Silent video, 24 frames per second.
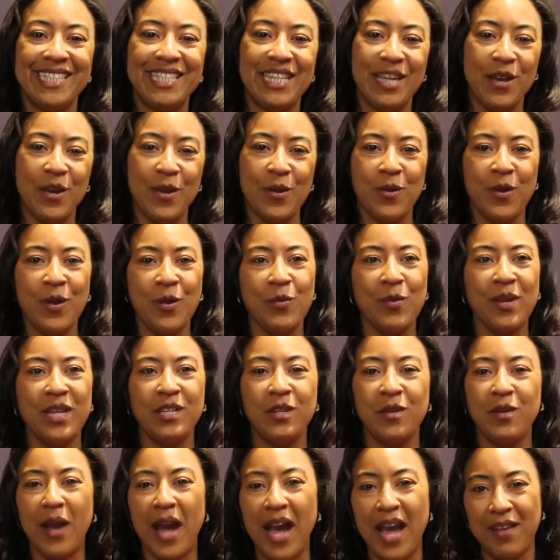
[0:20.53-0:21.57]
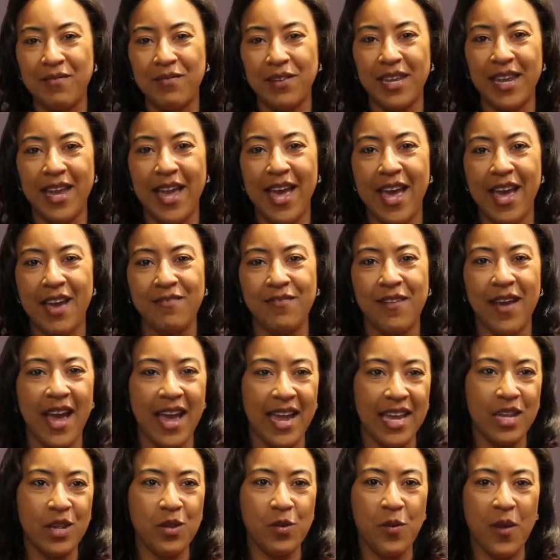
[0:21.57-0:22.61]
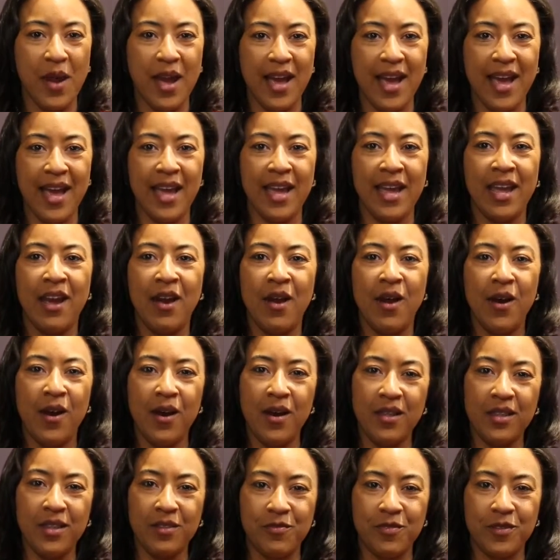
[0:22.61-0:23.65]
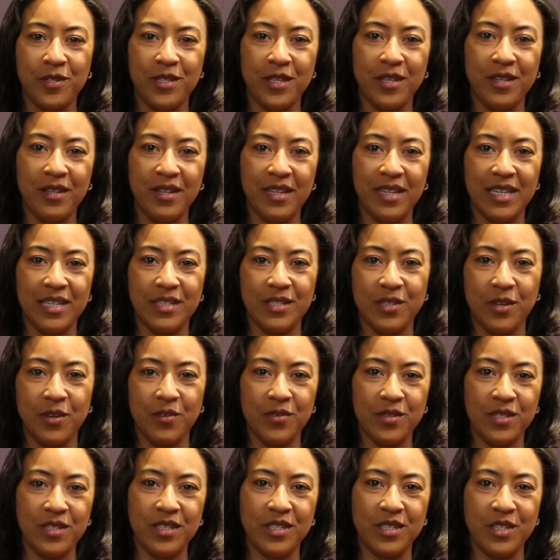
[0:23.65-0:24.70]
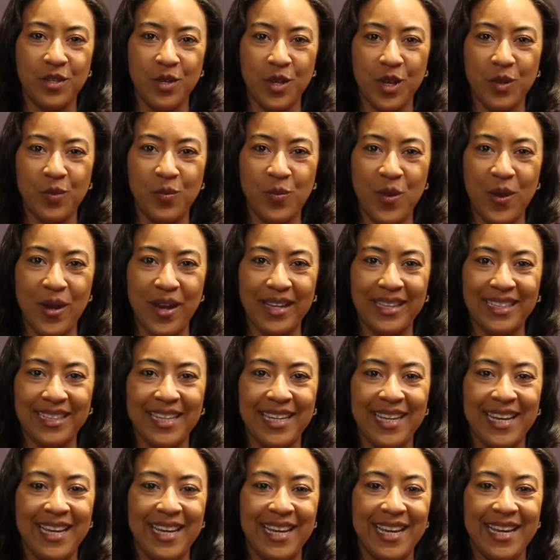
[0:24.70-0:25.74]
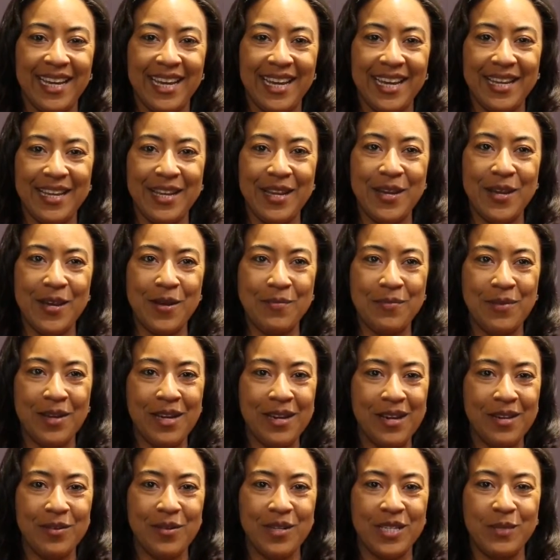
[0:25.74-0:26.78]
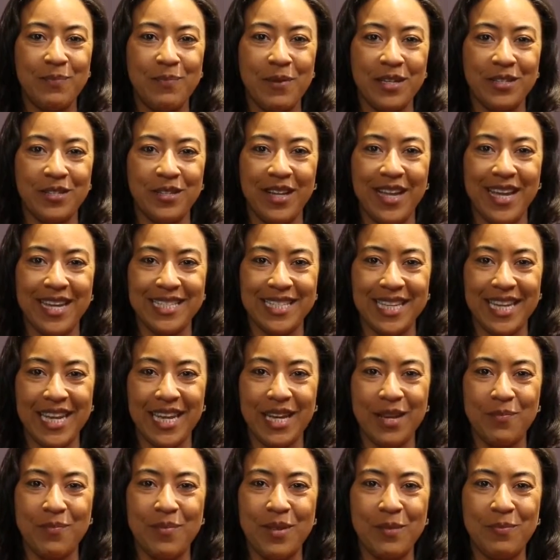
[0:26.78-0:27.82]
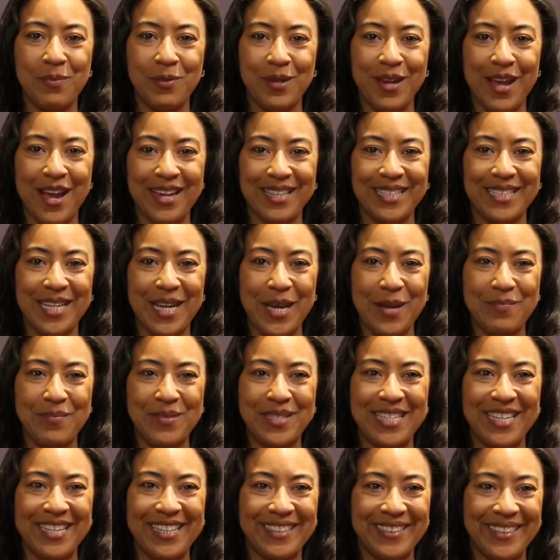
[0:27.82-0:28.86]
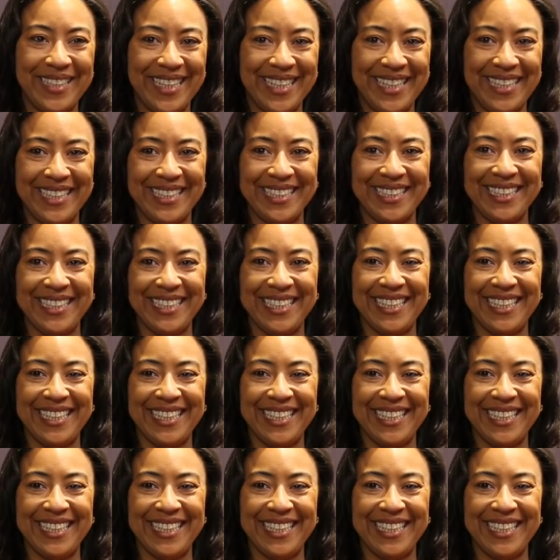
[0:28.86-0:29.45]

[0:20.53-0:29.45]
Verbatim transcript: So we do IVF, IUI, all the fertility services you could want. And um, we specialize in getting people knocked up. So uh,